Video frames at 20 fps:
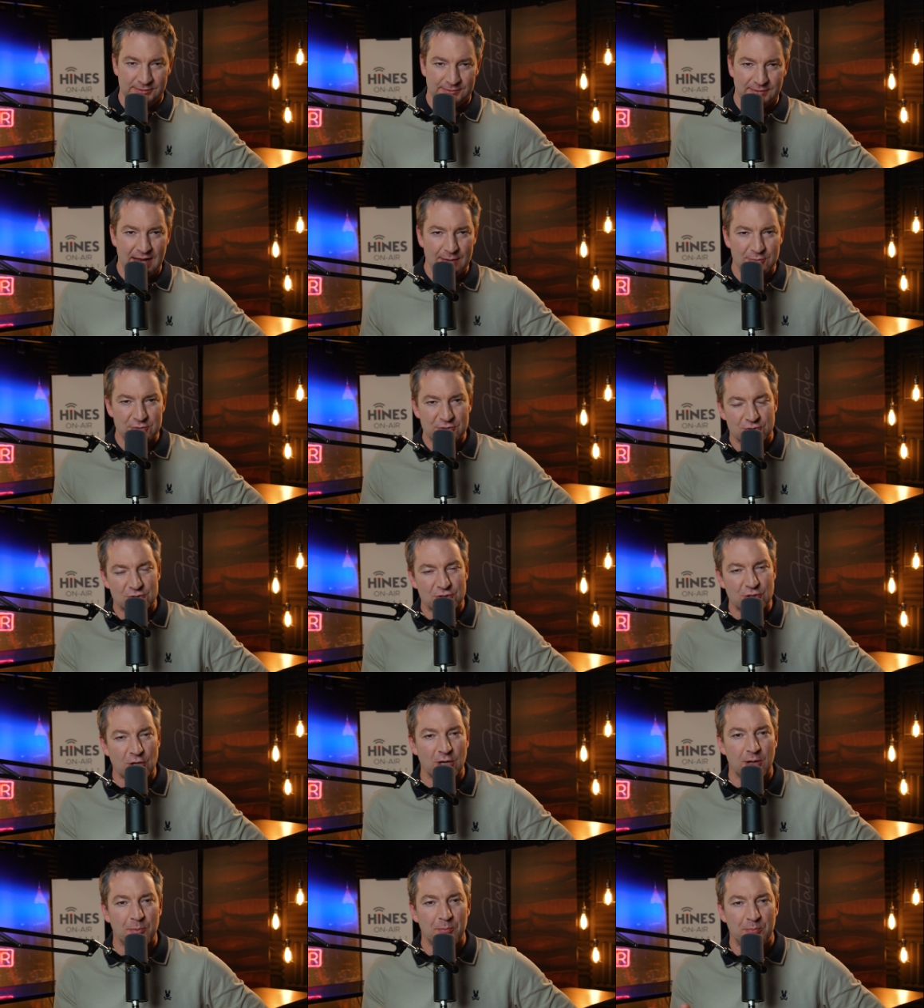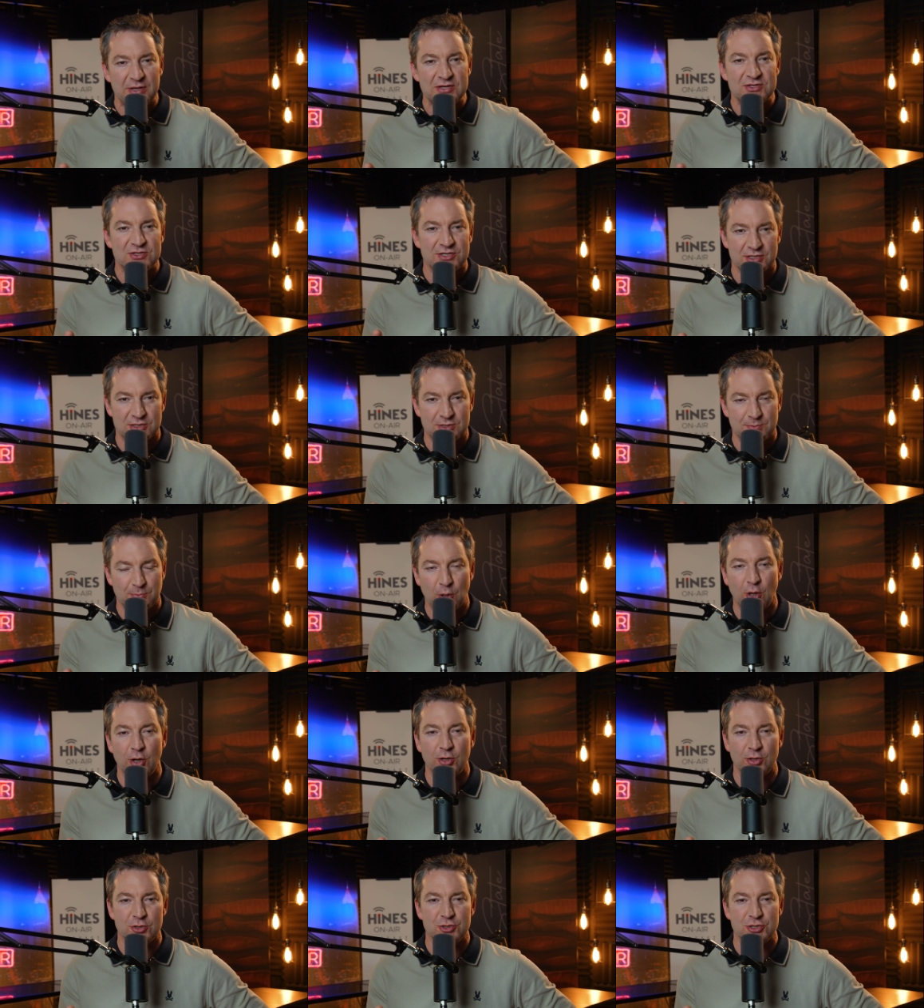I was going to start a business
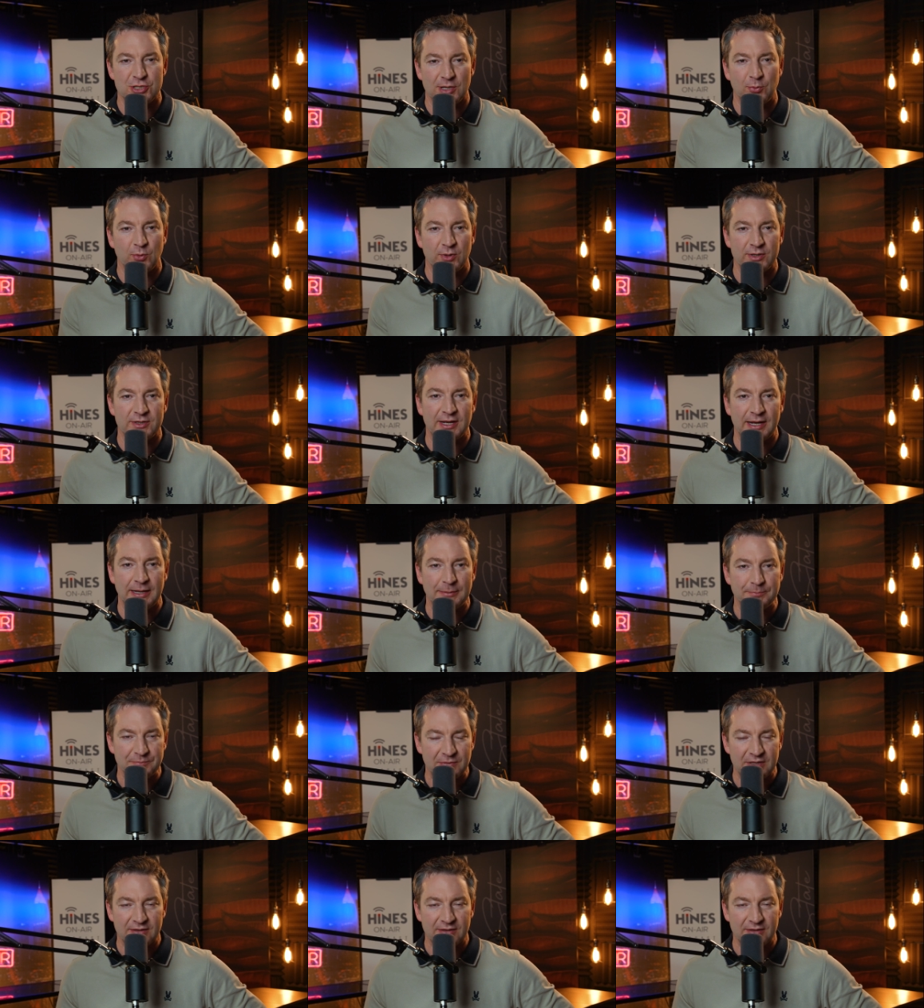partnership one time,